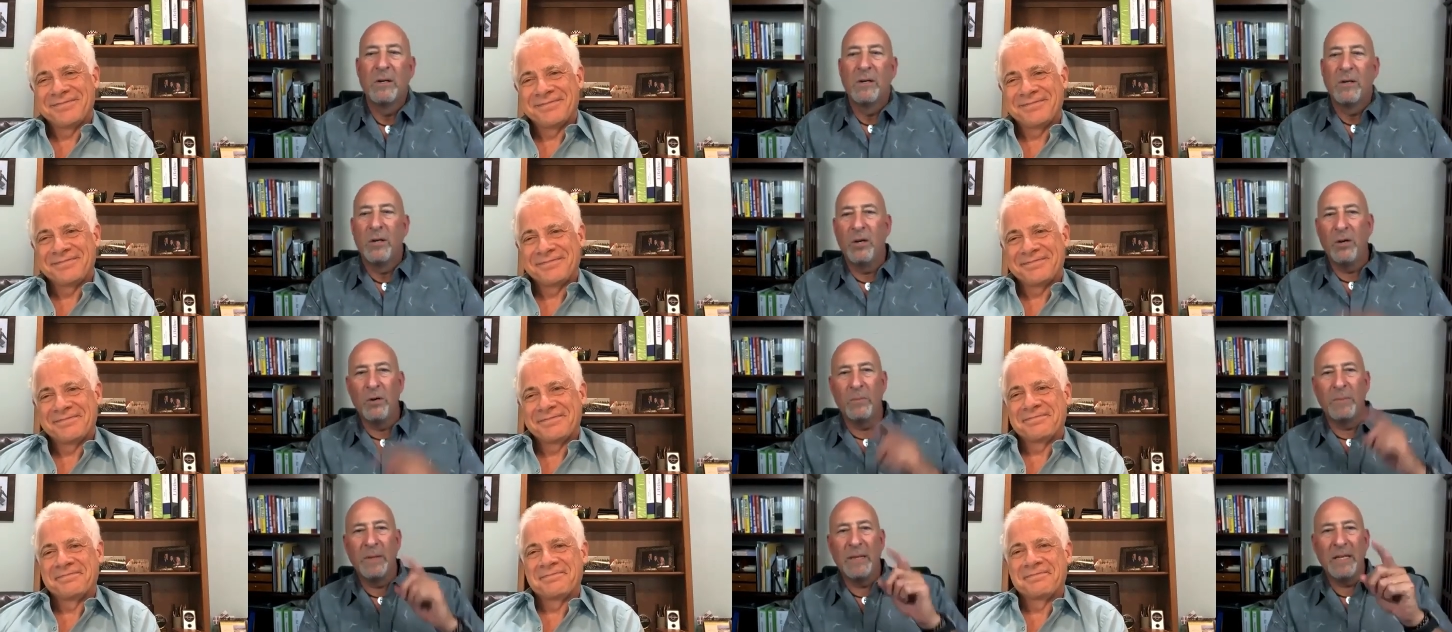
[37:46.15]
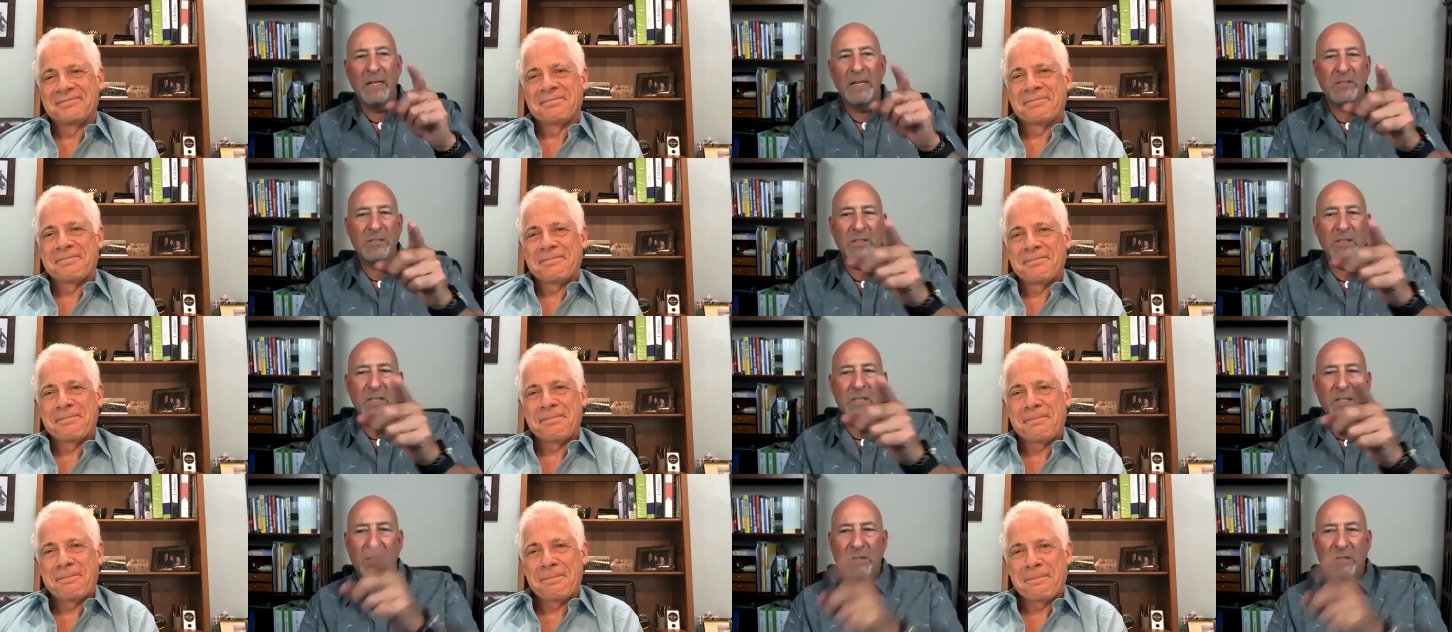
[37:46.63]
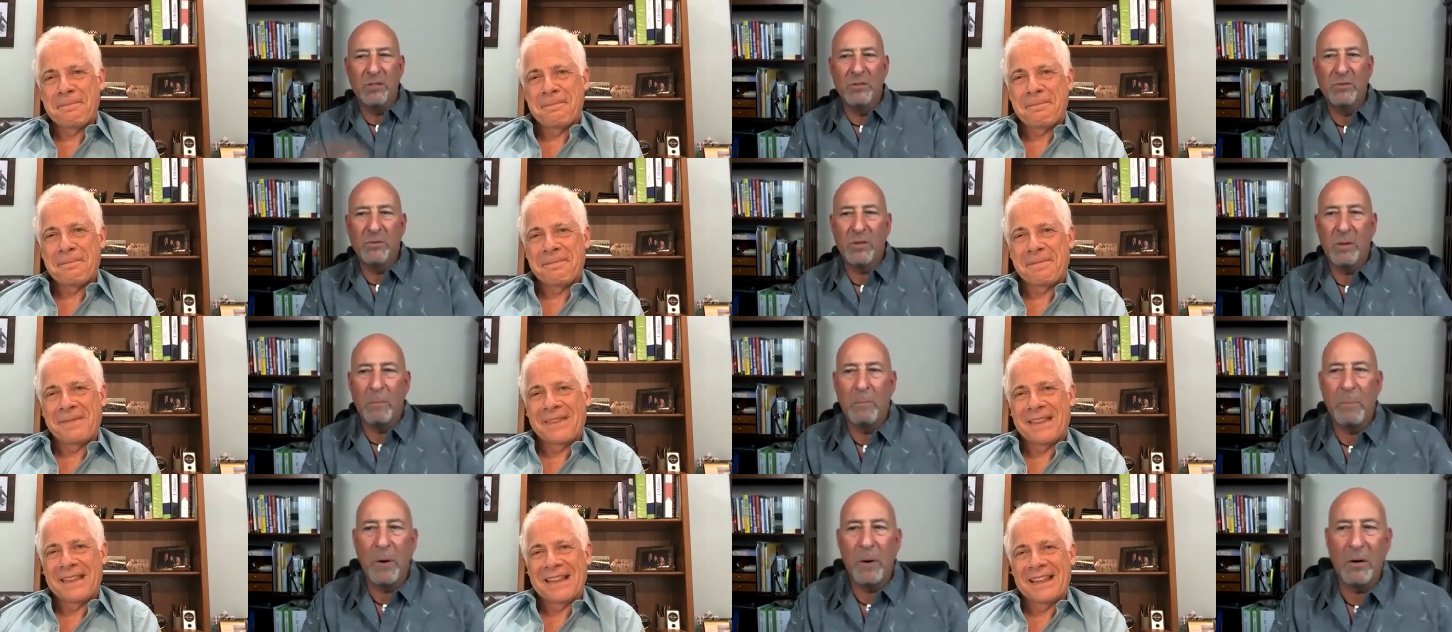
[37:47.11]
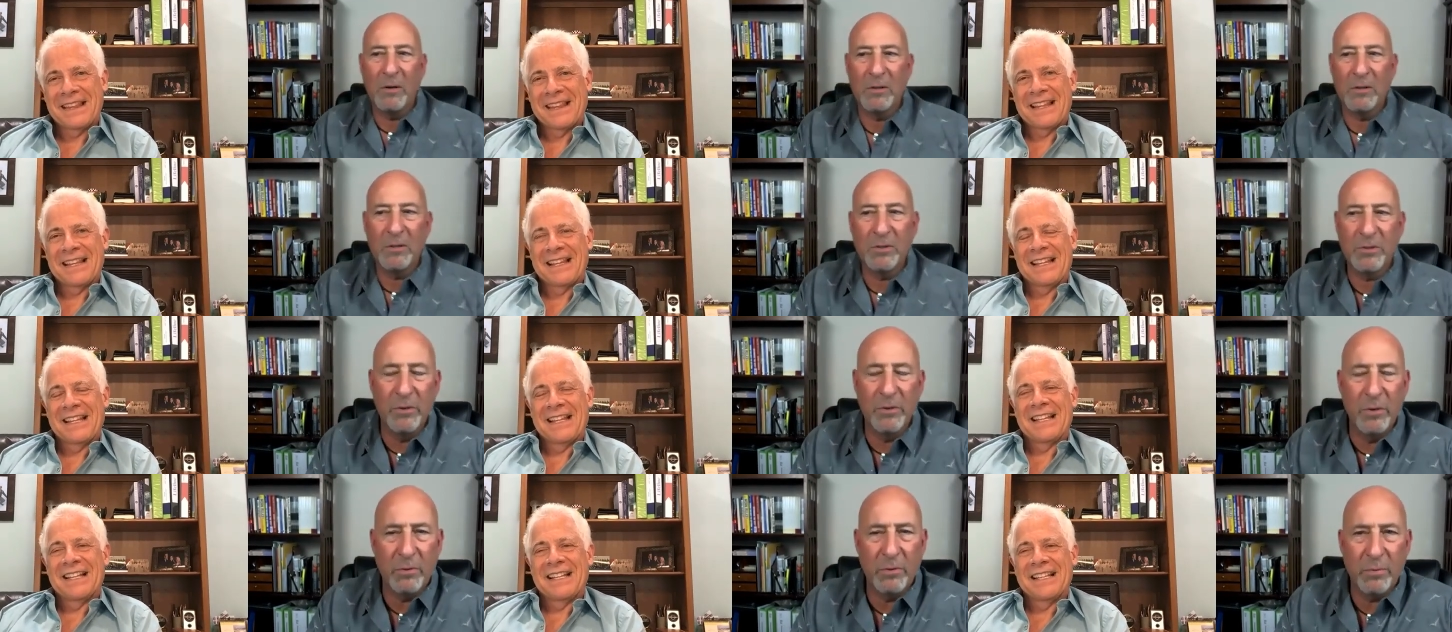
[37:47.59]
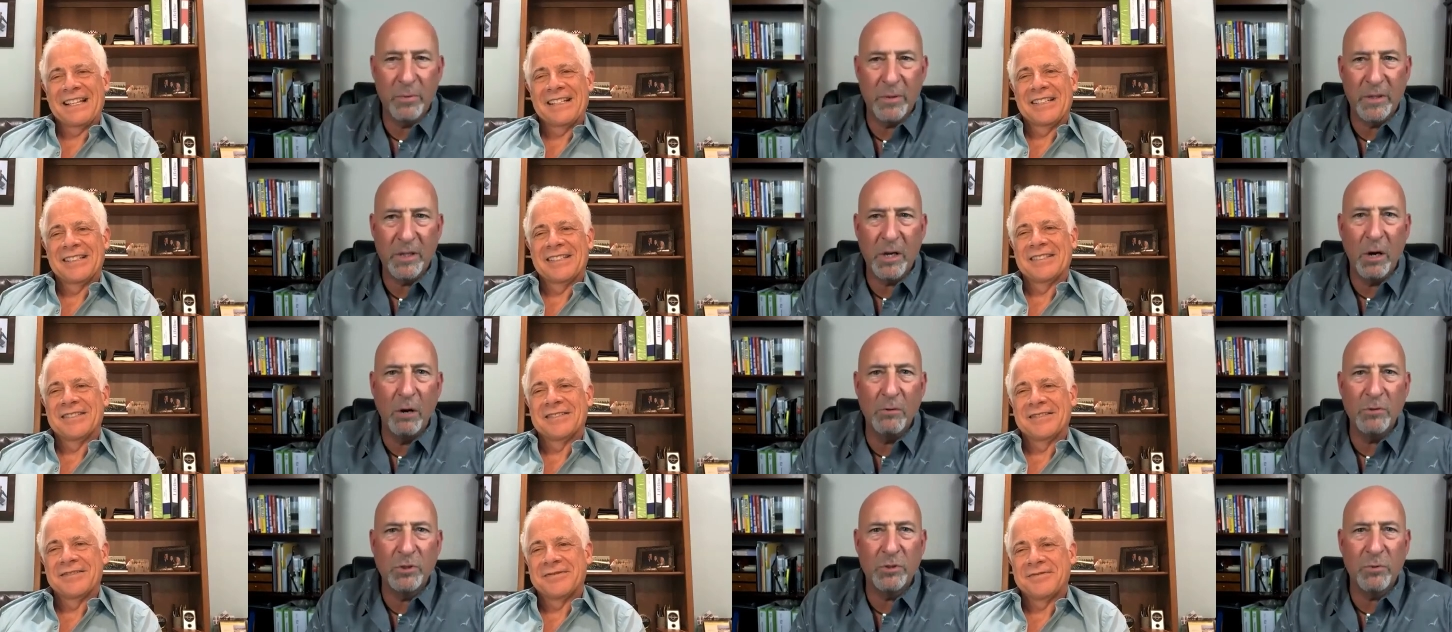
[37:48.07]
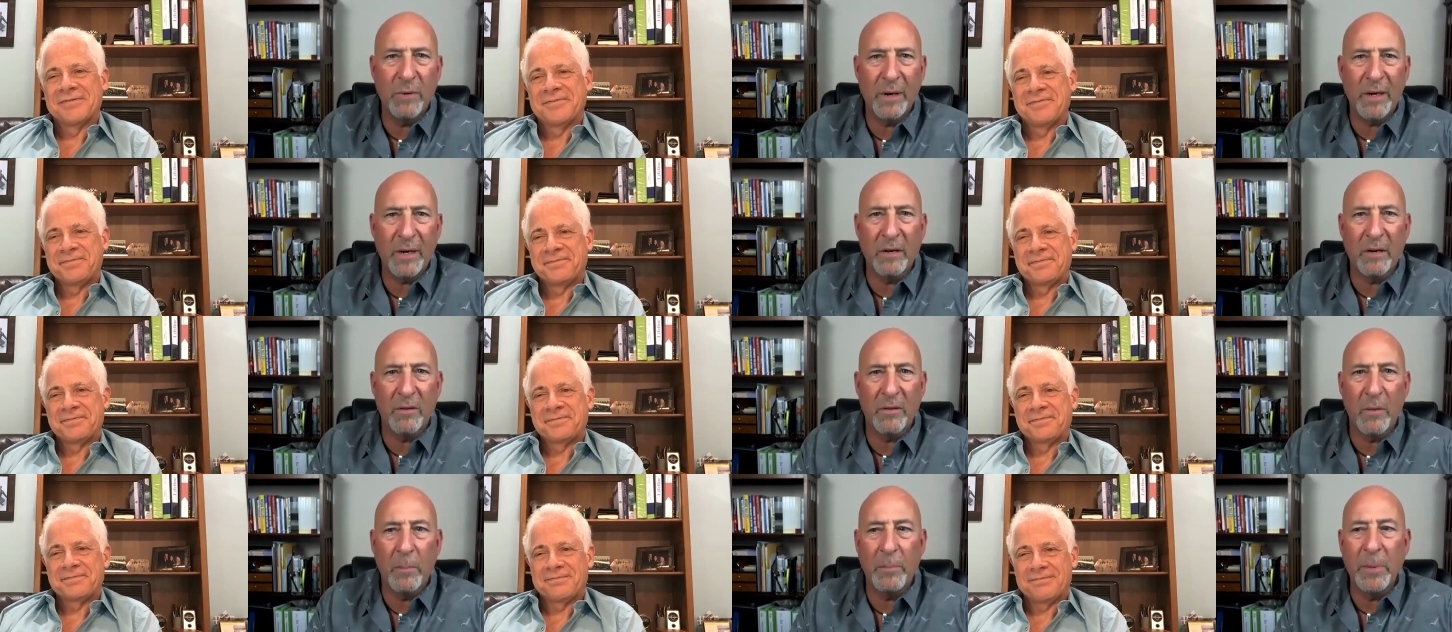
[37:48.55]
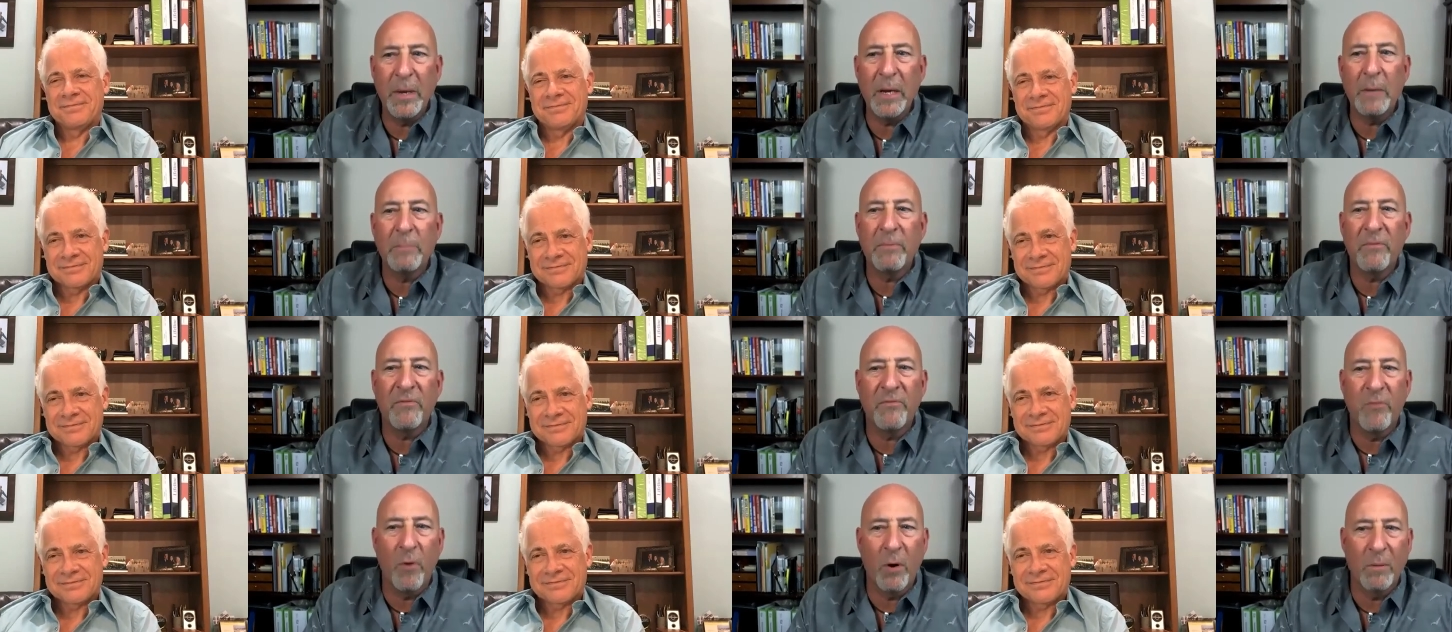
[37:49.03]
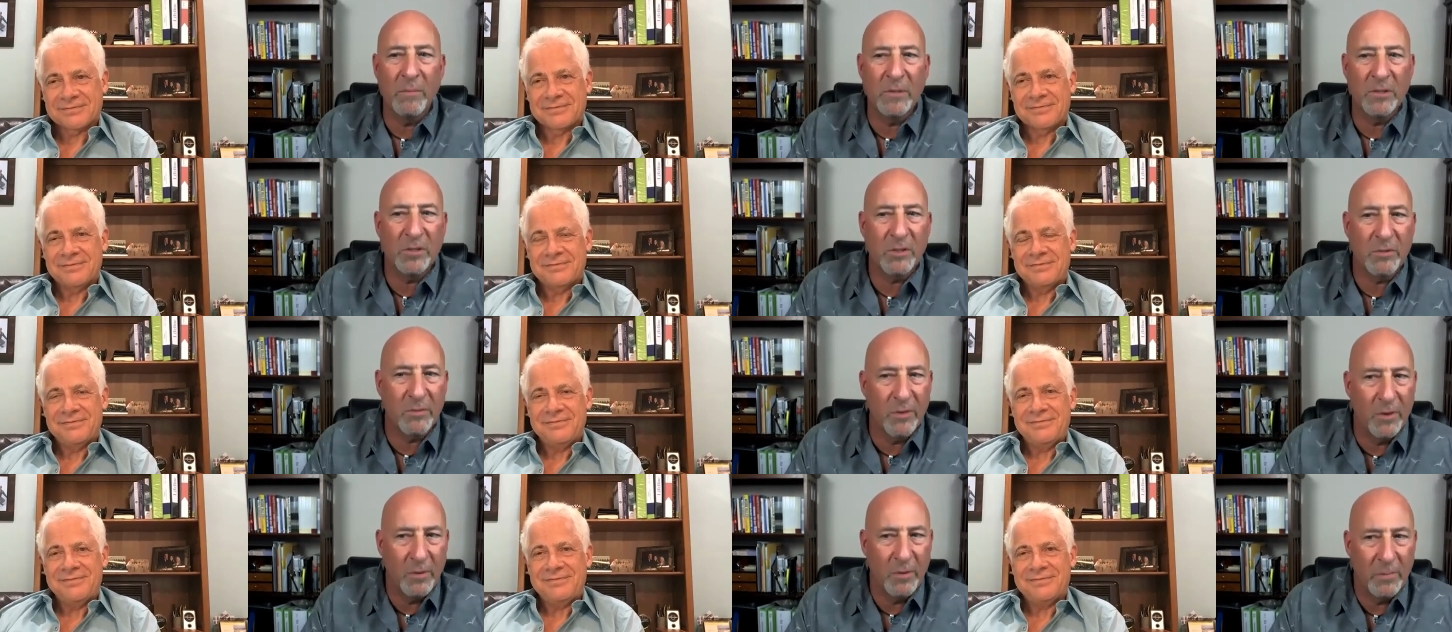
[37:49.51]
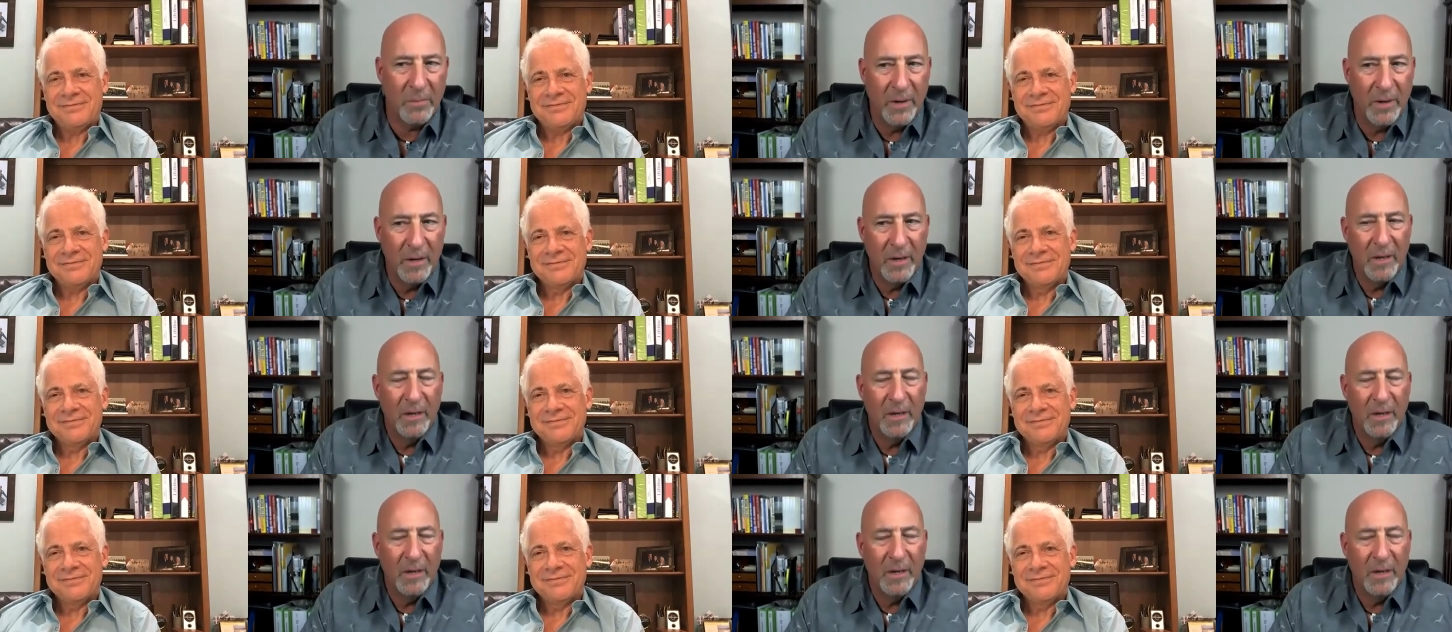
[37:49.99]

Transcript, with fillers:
Speaker 1: you've been listening to The Bald Truth with Coach Rick of the Peak Performance Group,